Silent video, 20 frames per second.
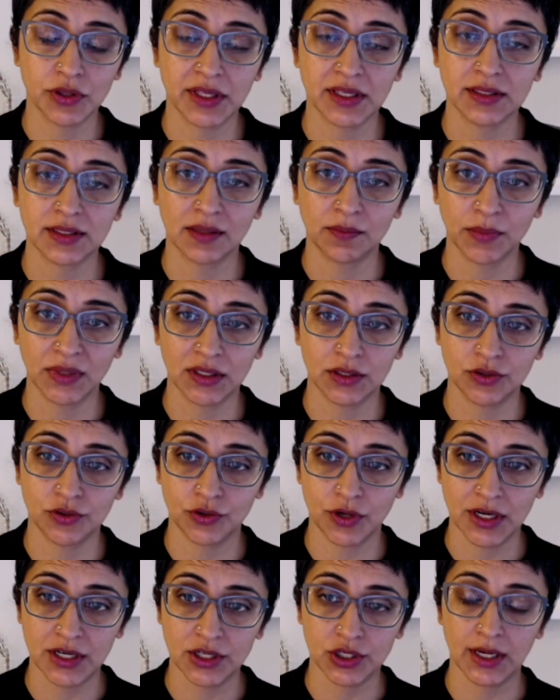this
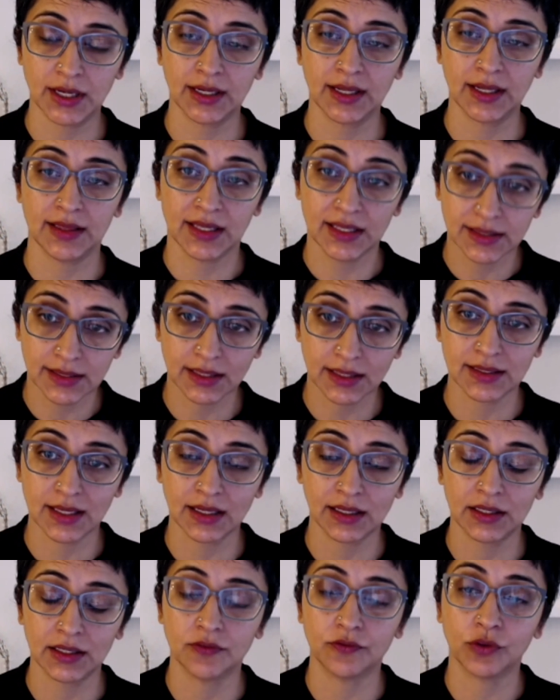administration and this
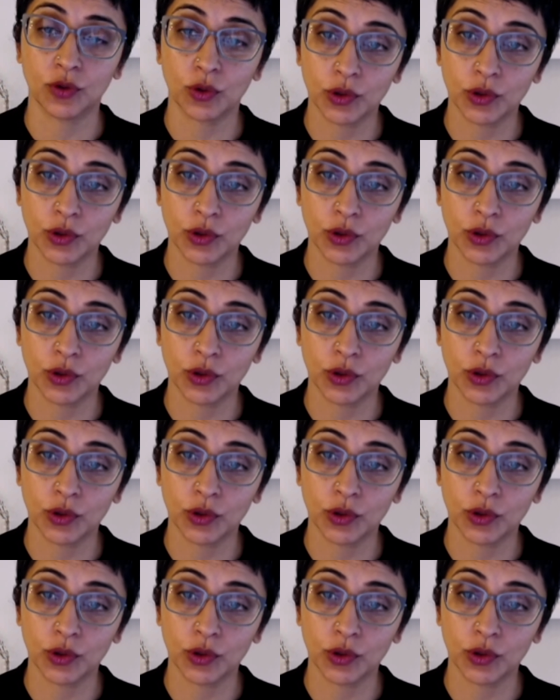executive